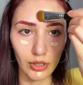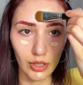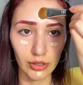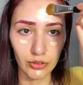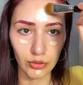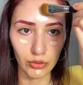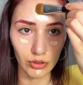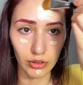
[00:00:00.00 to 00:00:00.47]

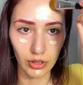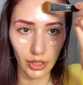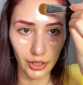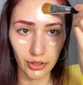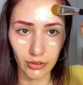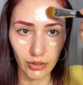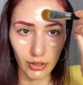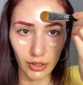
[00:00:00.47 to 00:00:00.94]
And you can
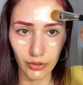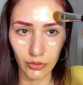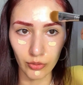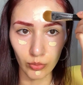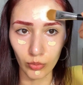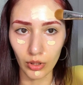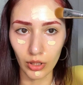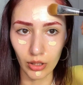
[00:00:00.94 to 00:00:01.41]
layer it as
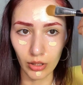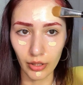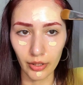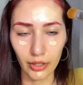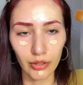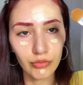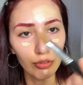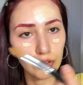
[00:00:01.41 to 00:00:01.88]
well.
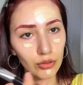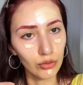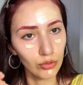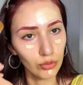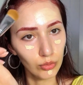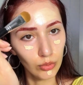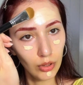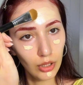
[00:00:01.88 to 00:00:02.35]
And if you
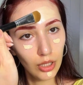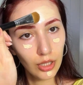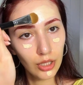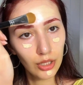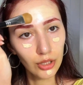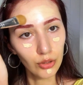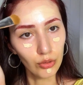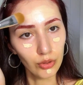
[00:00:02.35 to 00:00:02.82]
do,
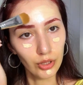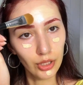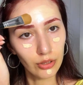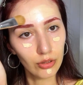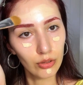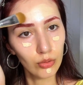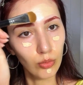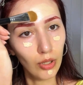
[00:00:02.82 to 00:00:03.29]
you
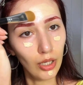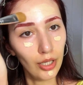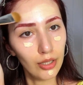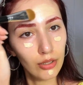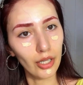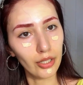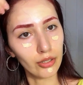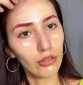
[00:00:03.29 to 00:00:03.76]
get
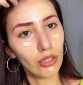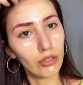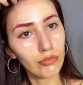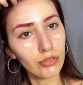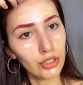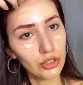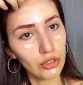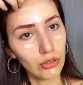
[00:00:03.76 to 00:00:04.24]
quite high
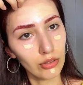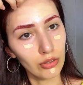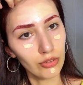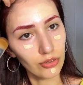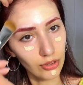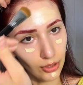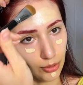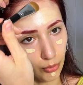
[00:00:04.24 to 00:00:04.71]
coverage
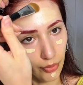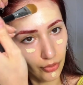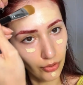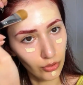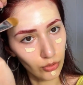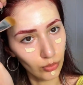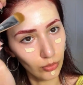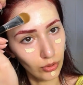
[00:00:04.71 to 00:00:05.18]
honestly with
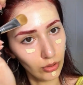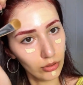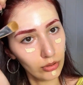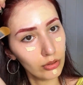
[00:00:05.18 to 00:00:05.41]
this one.